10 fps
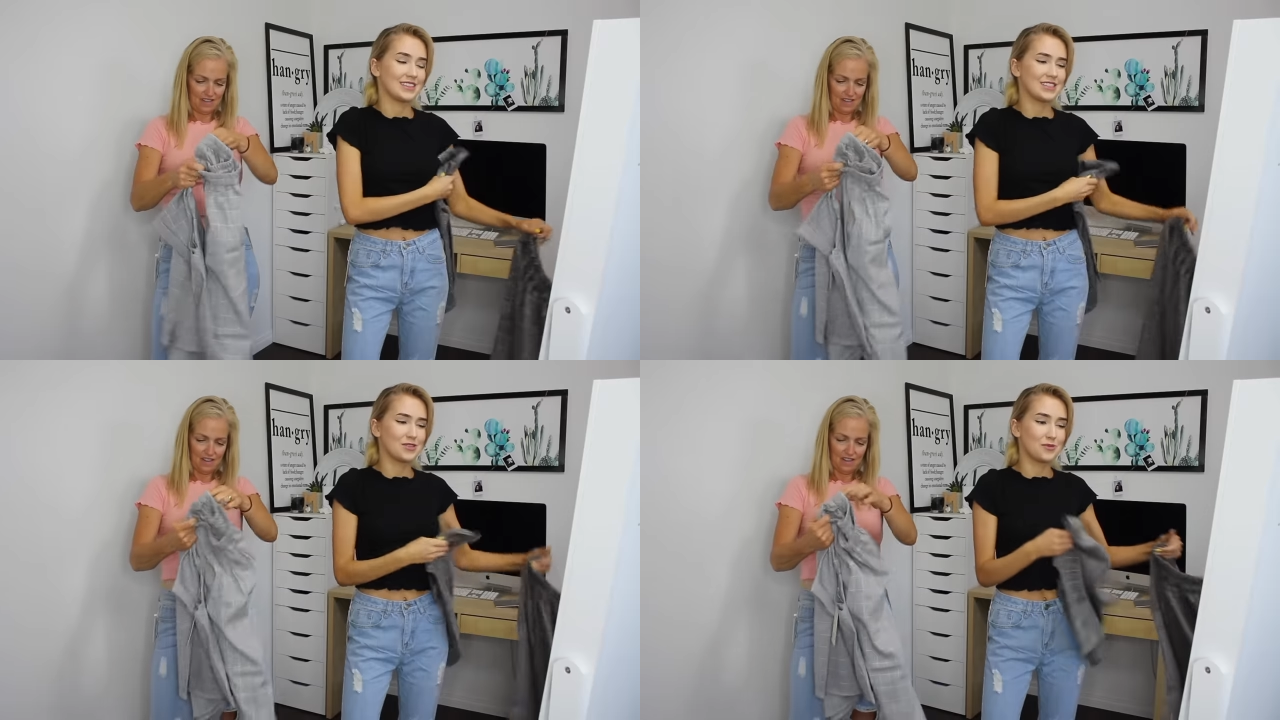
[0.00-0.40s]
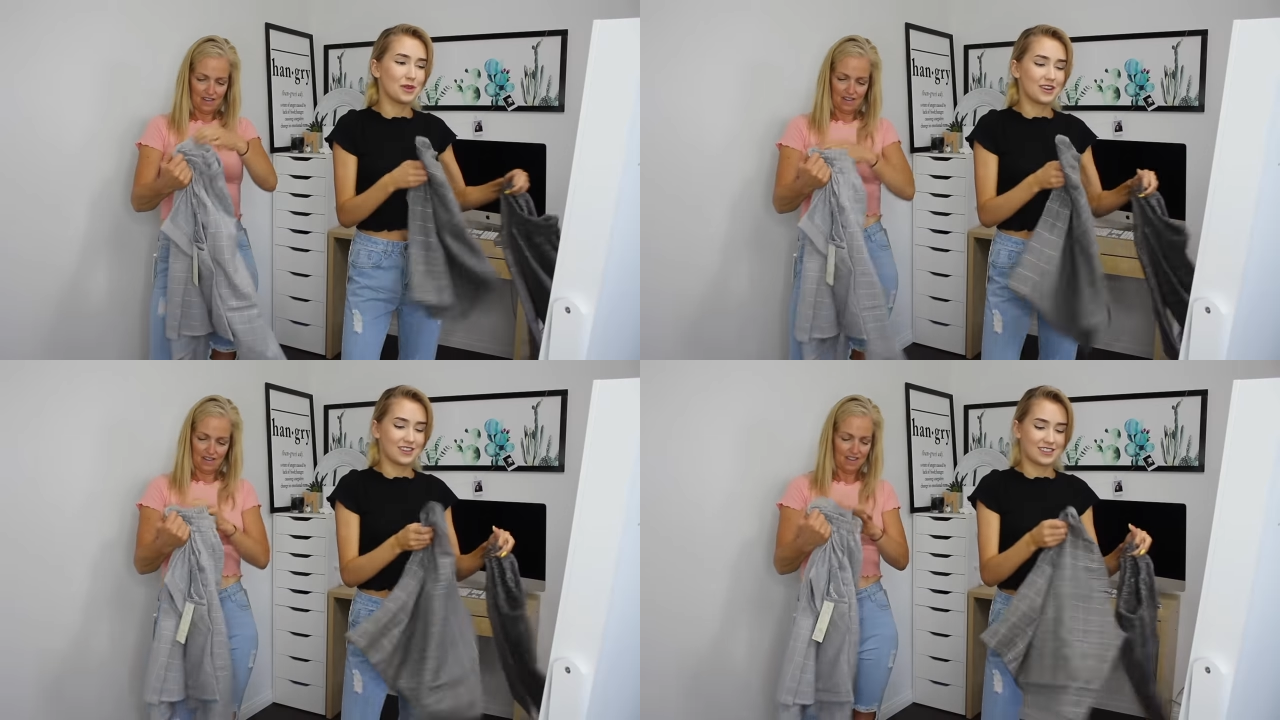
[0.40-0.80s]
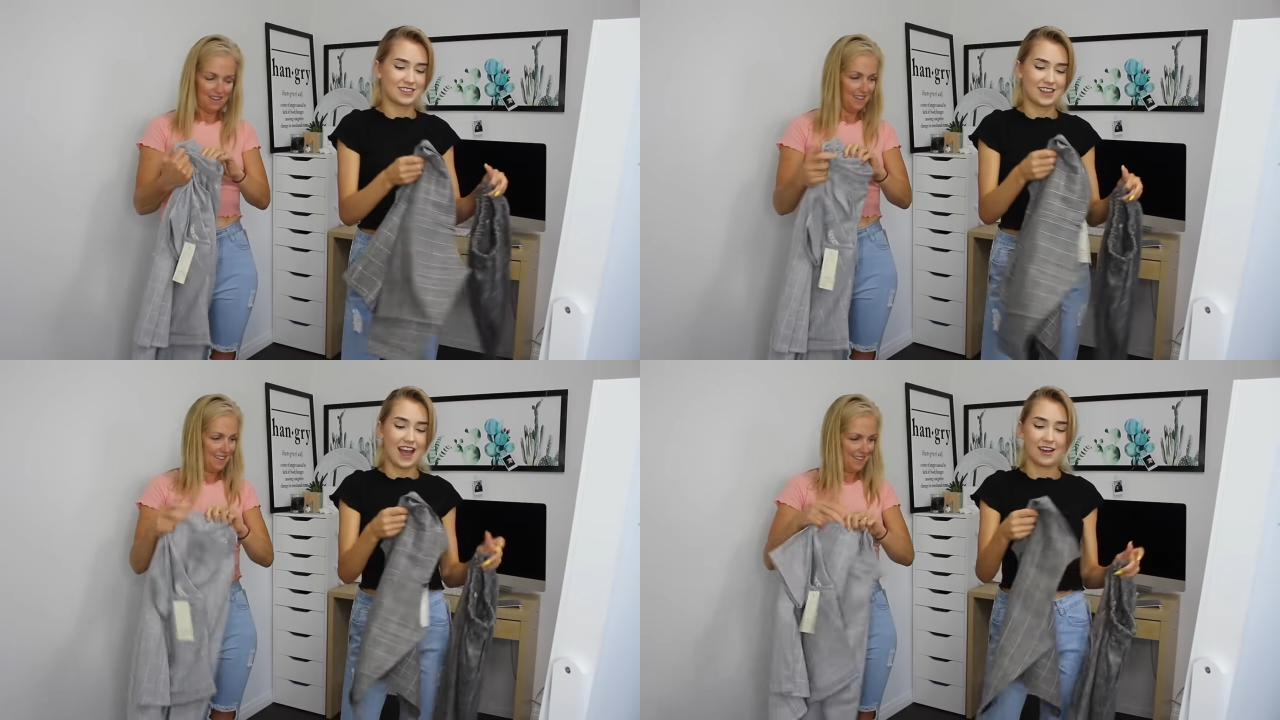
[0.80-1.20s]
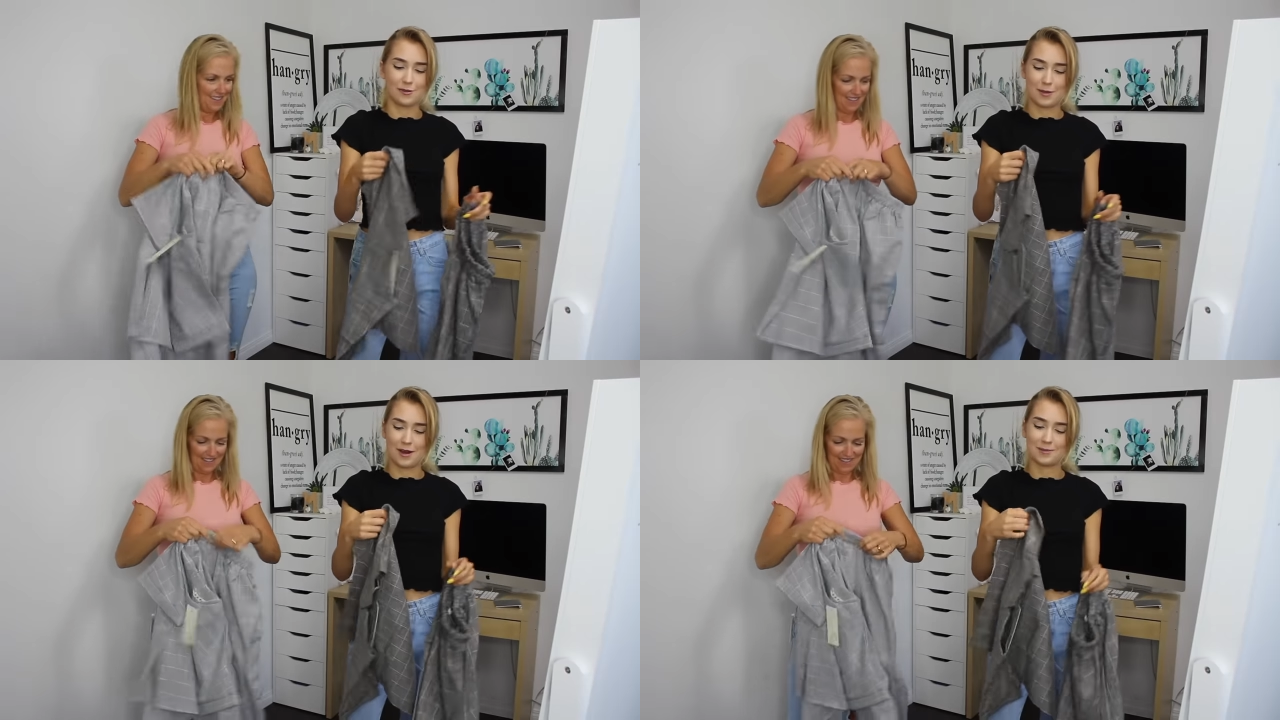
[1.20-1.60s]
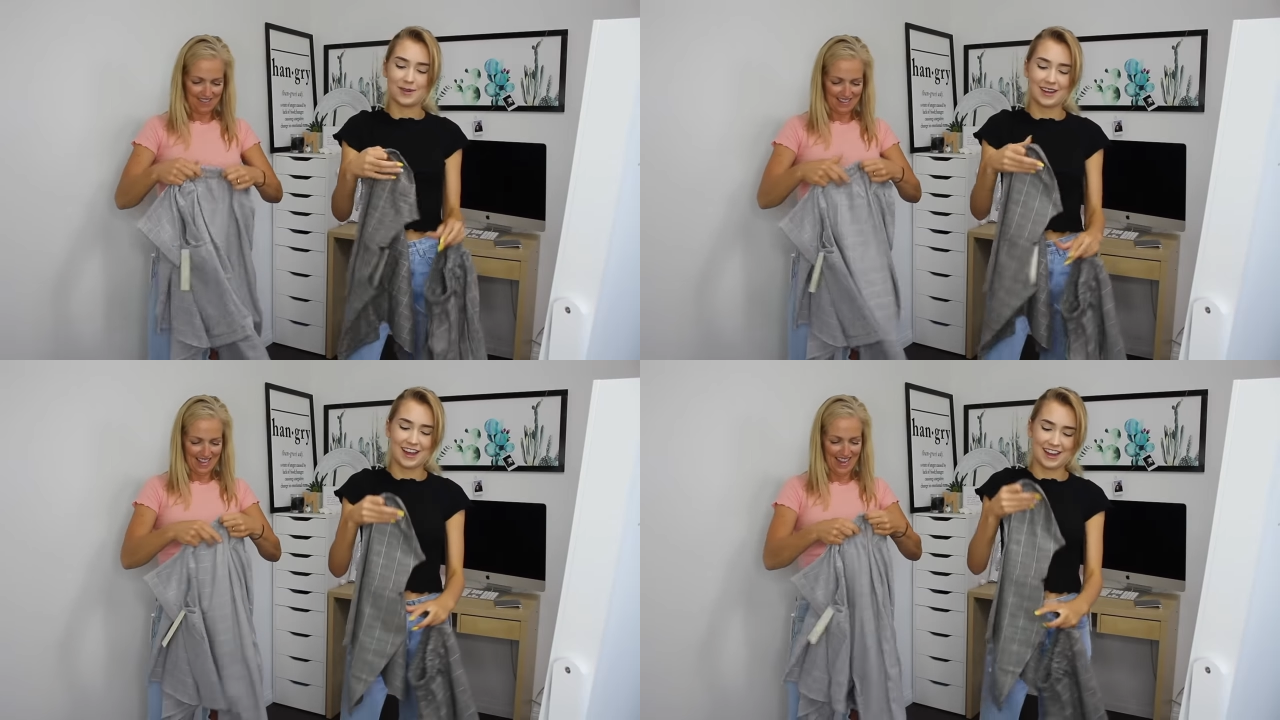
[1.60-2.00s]
Speaker 1: This is a weird style, Mom.
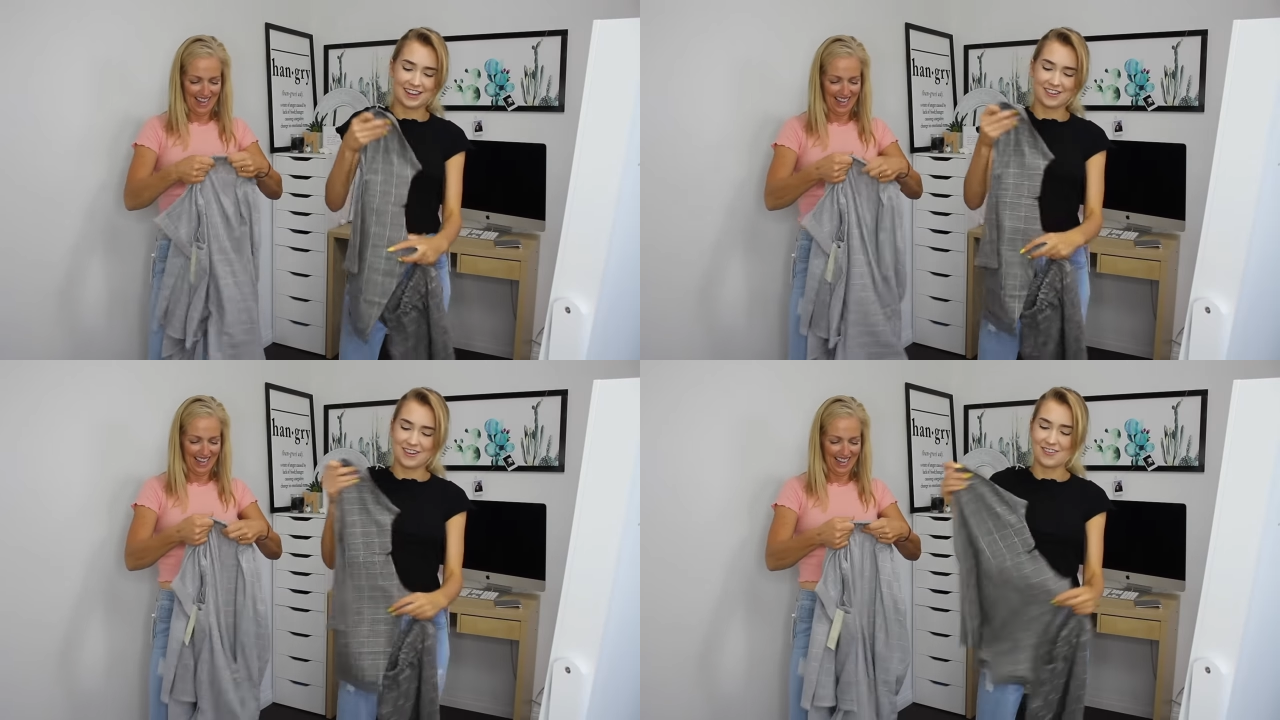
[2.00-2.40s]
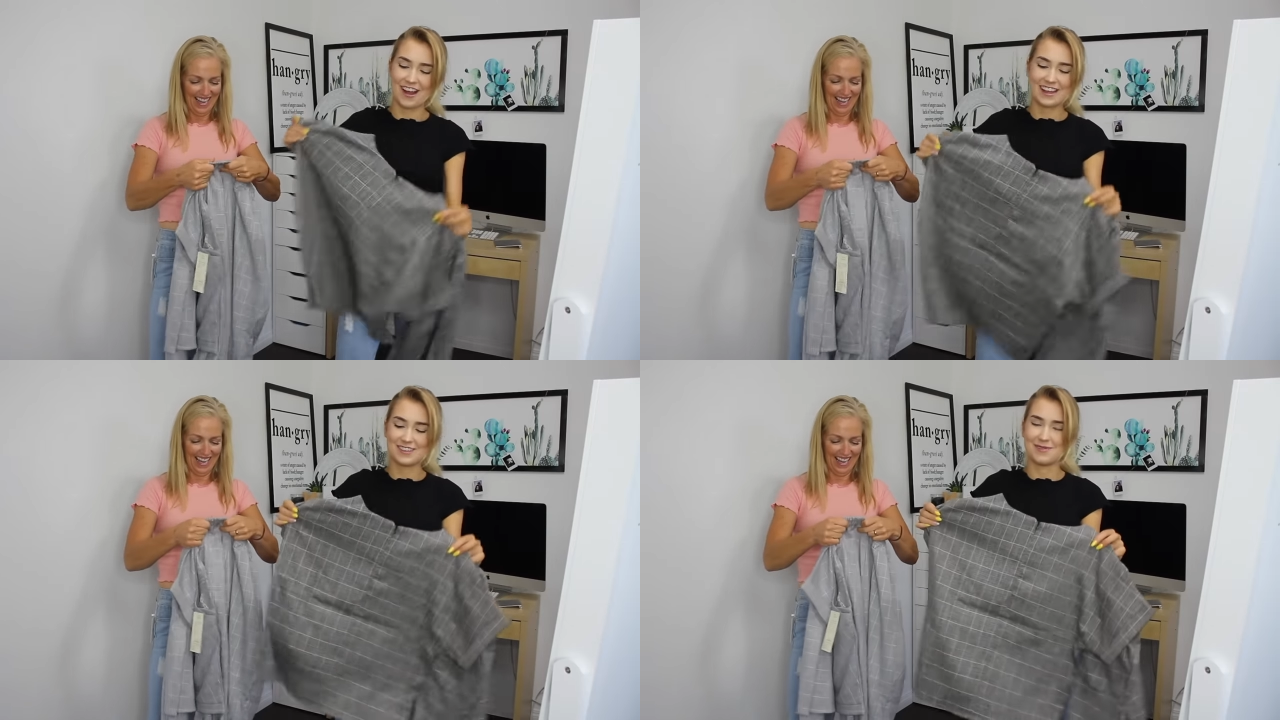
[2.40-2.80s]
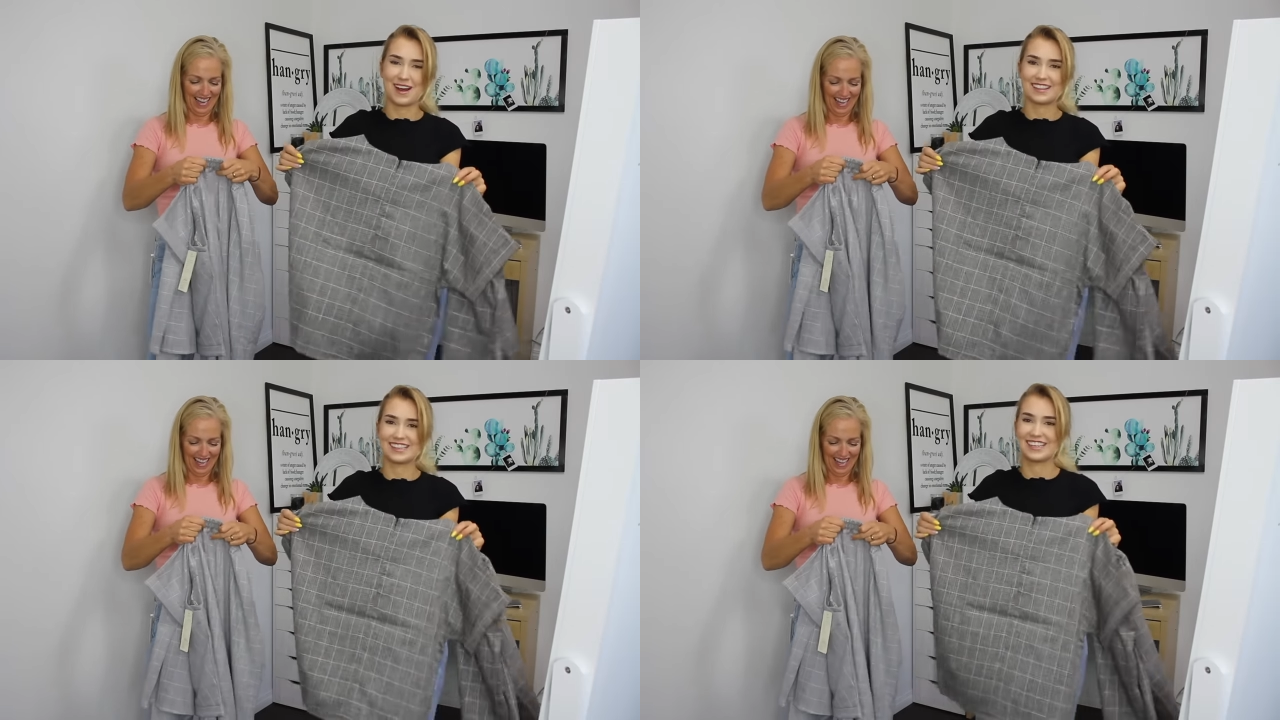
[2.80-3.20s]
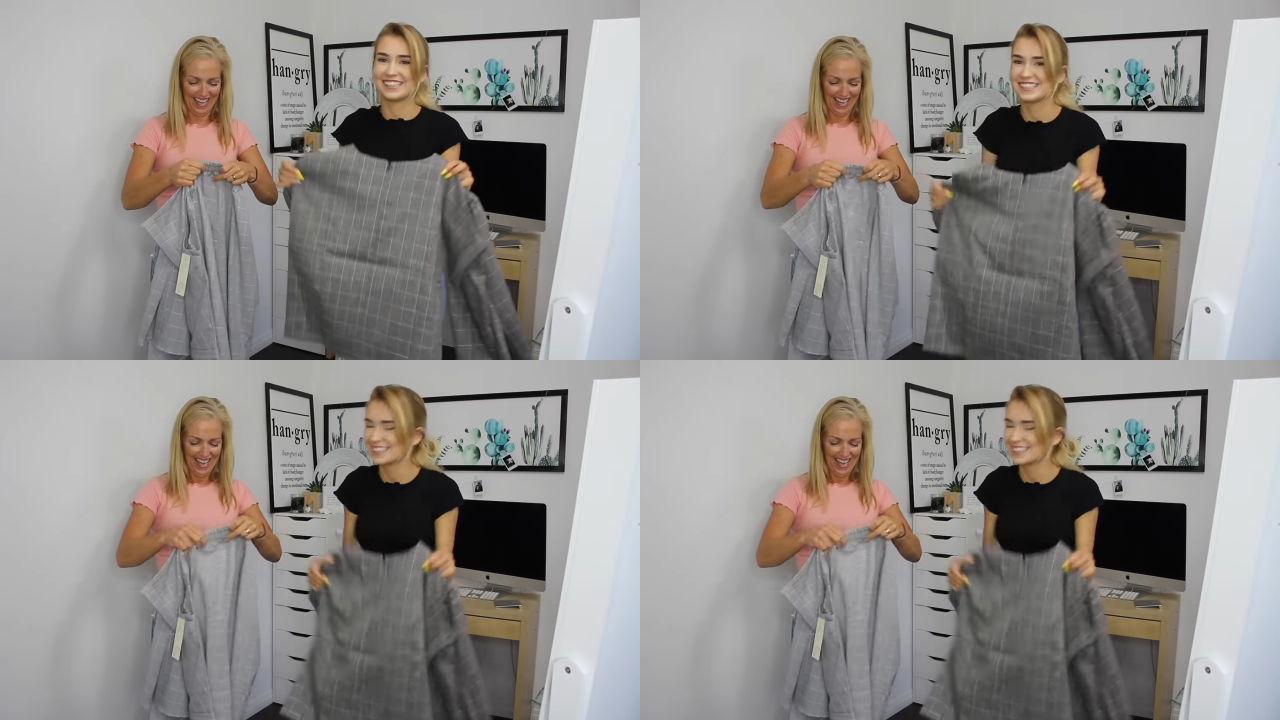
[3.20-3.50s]
I don't know why you bought this.